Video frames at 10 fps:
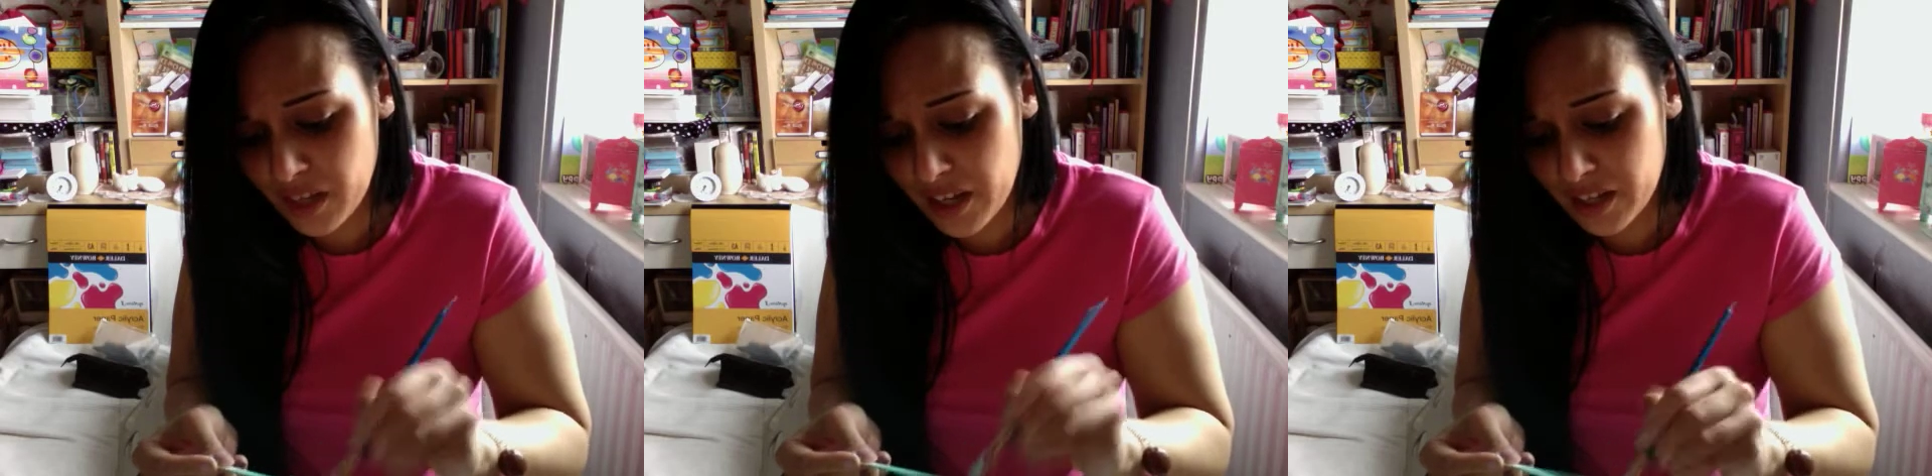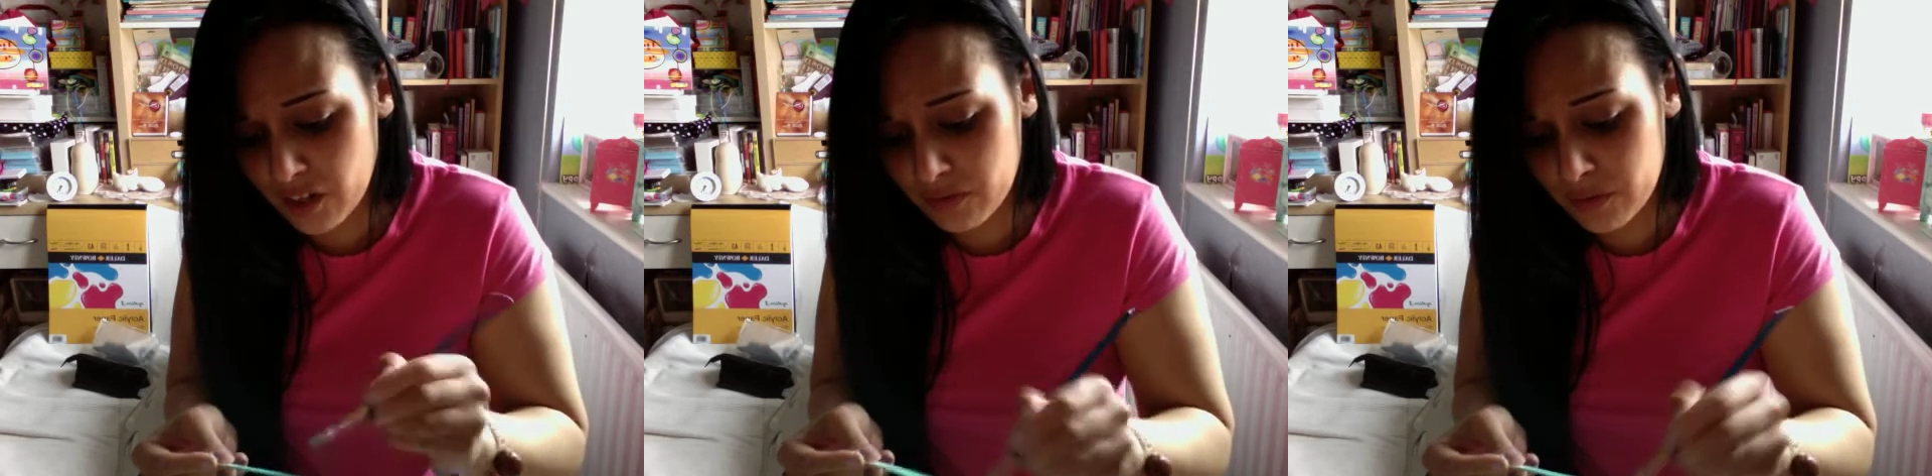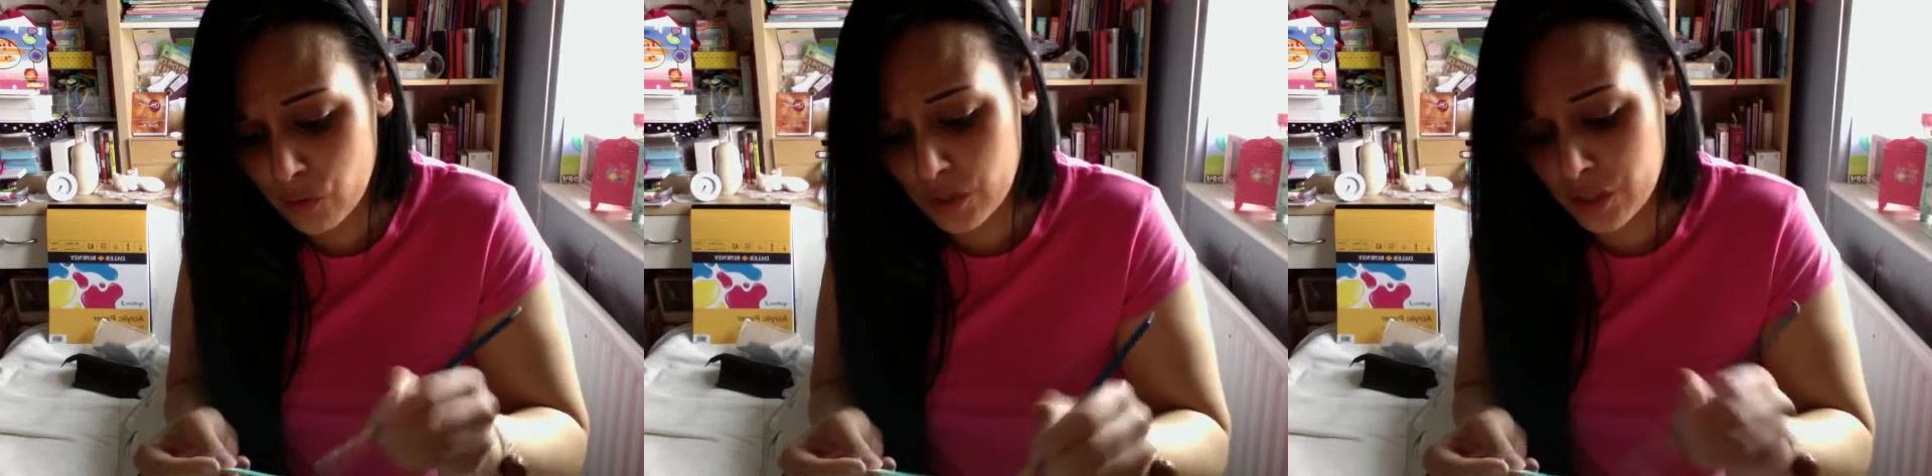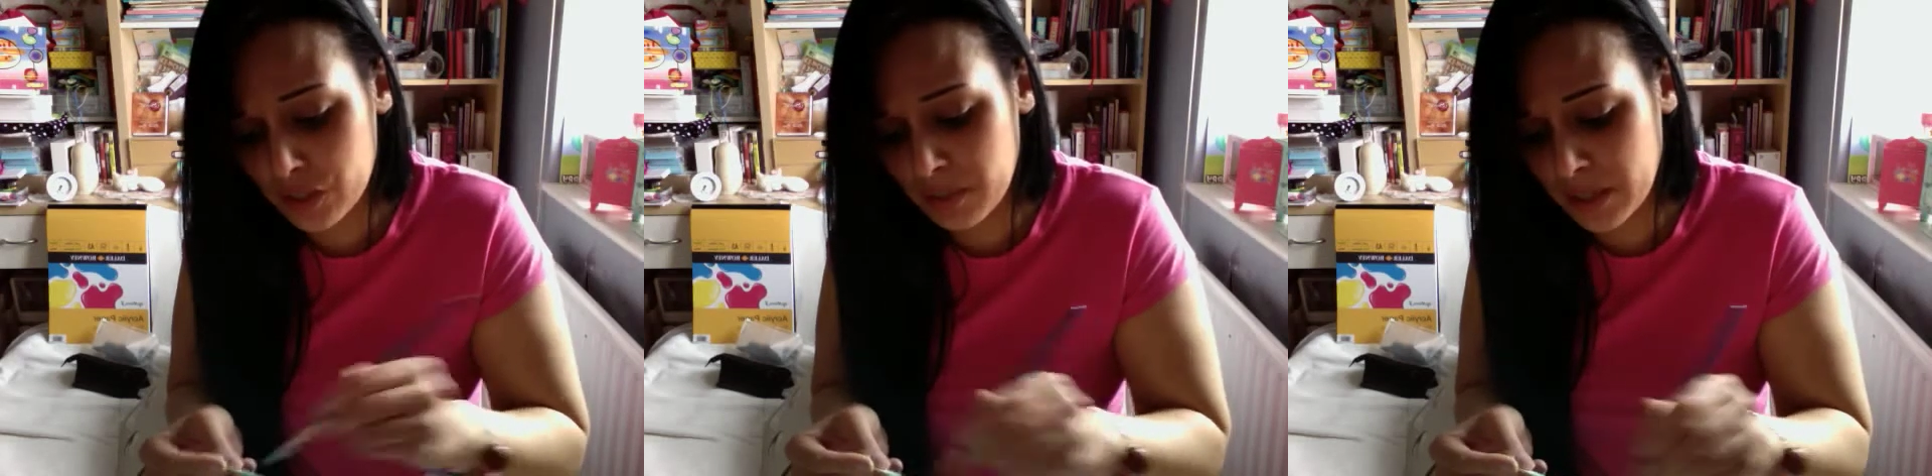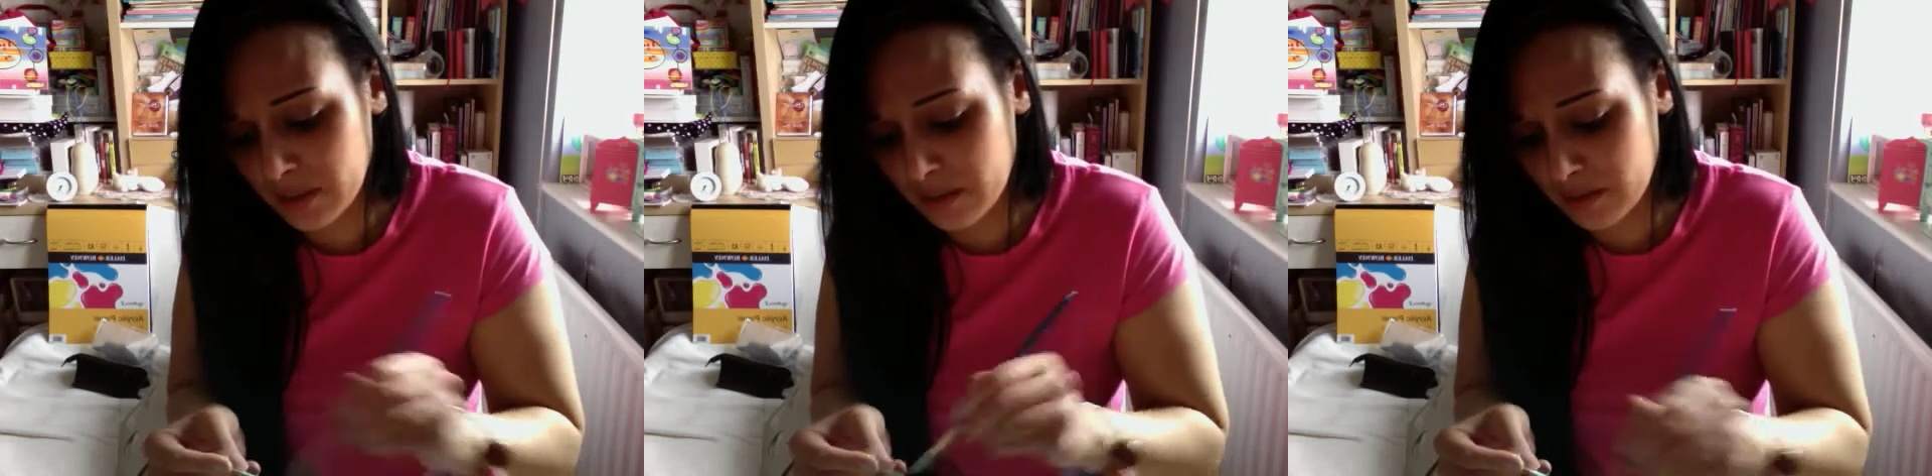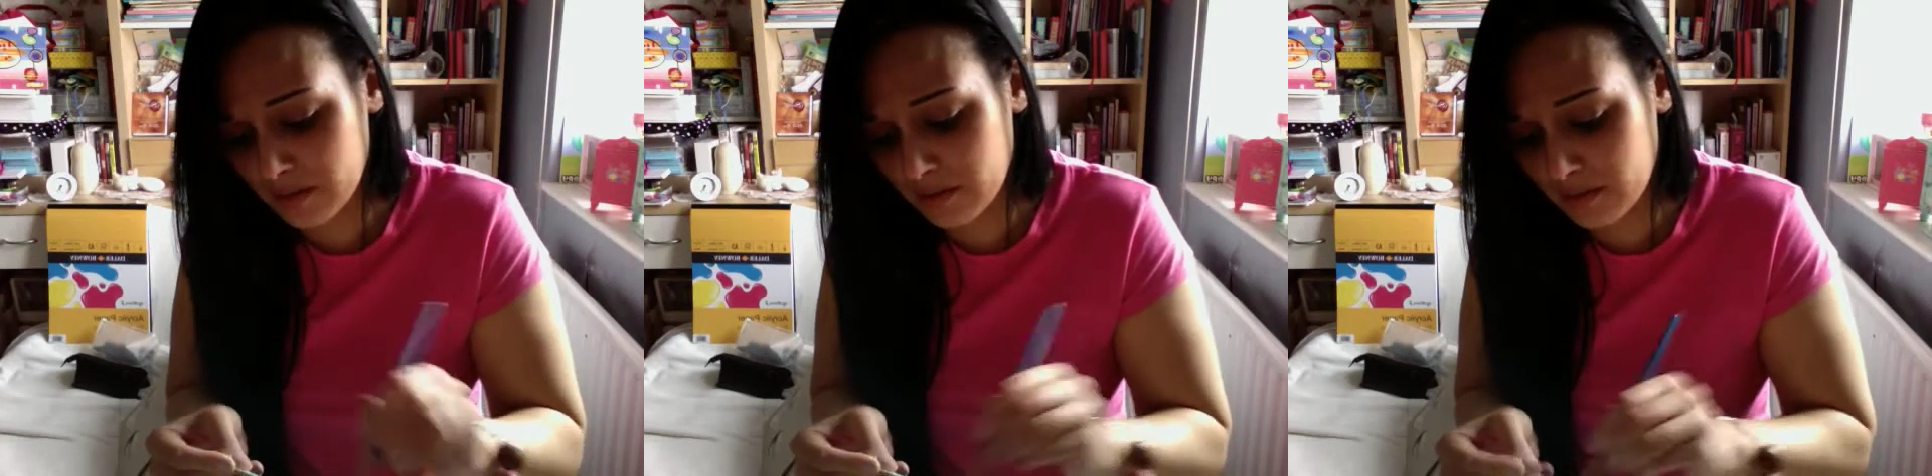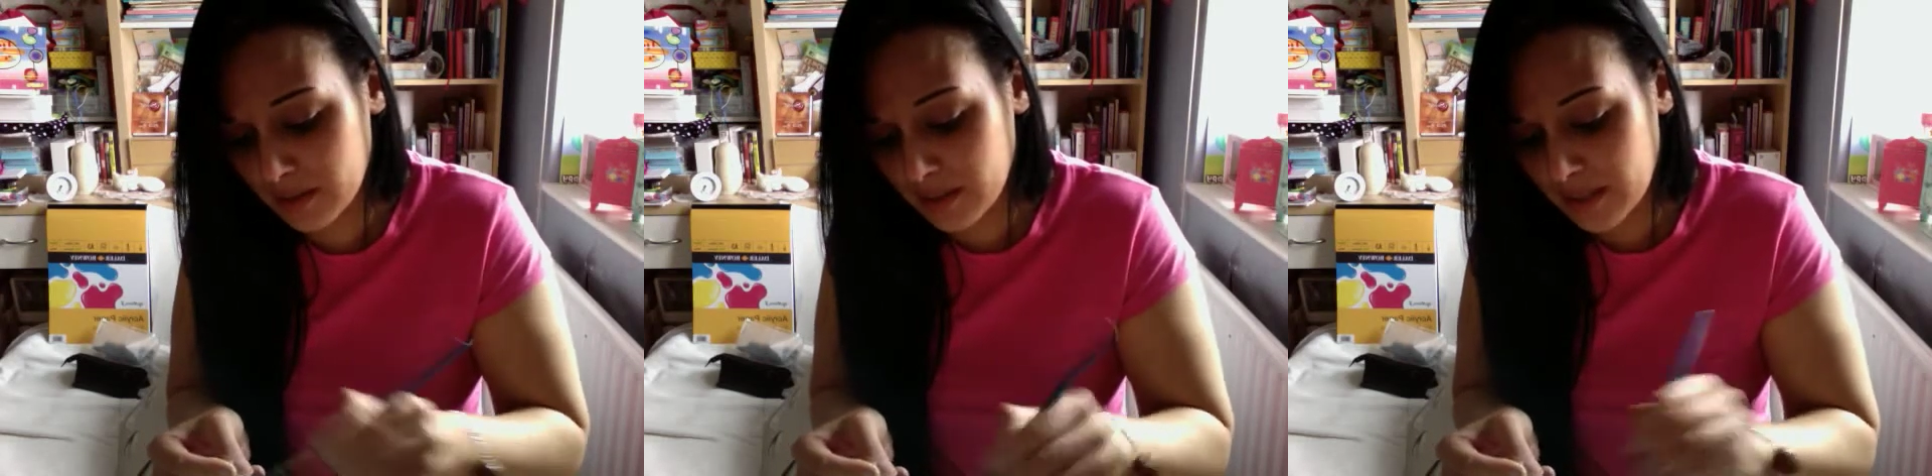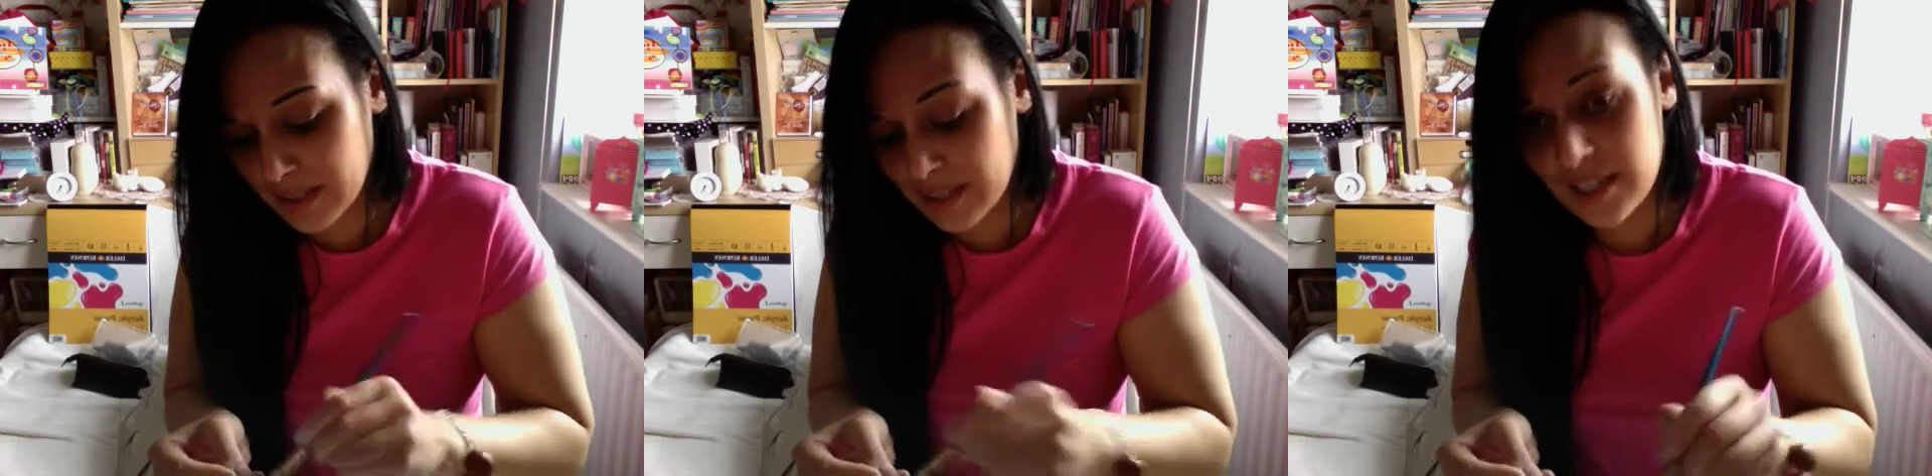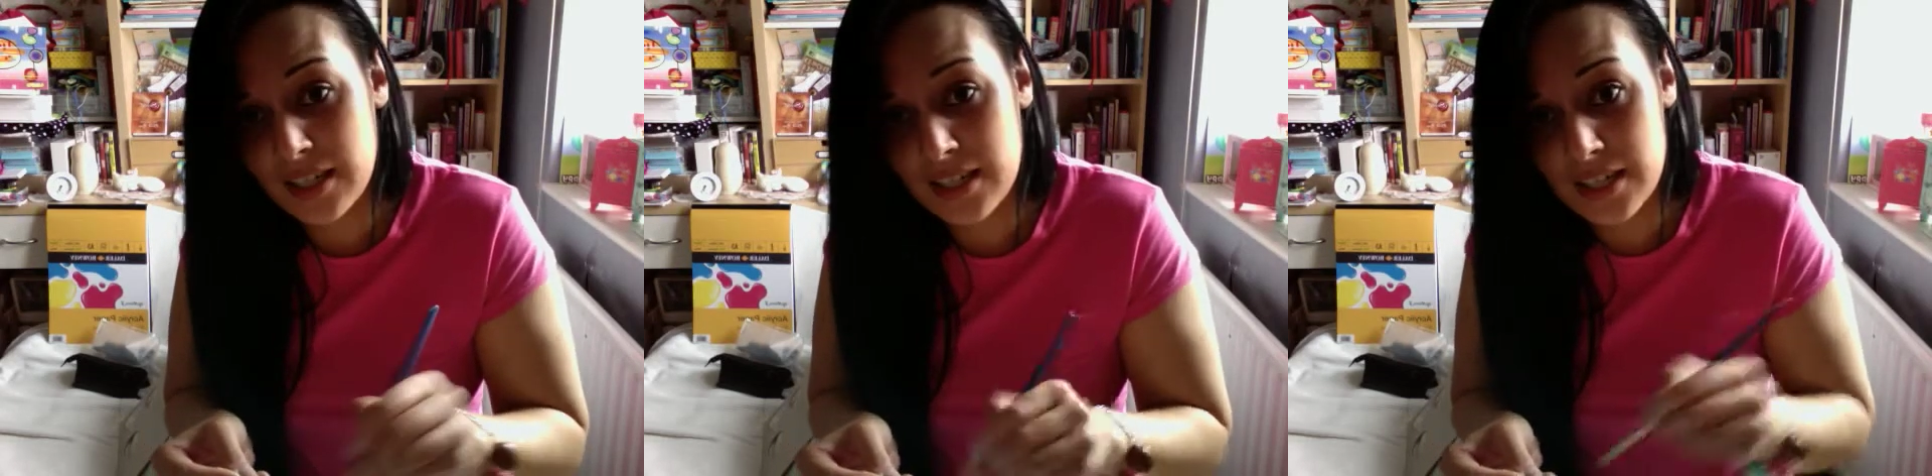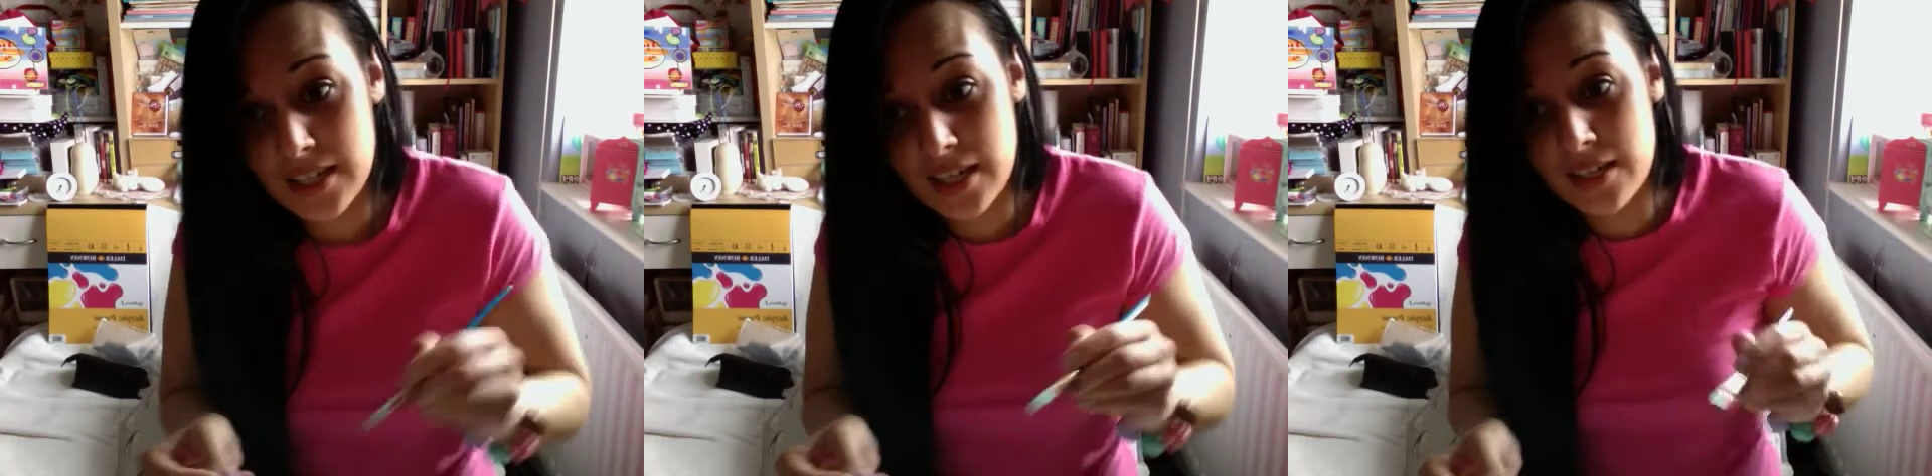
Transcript: and it only recorded 2 minutes. It said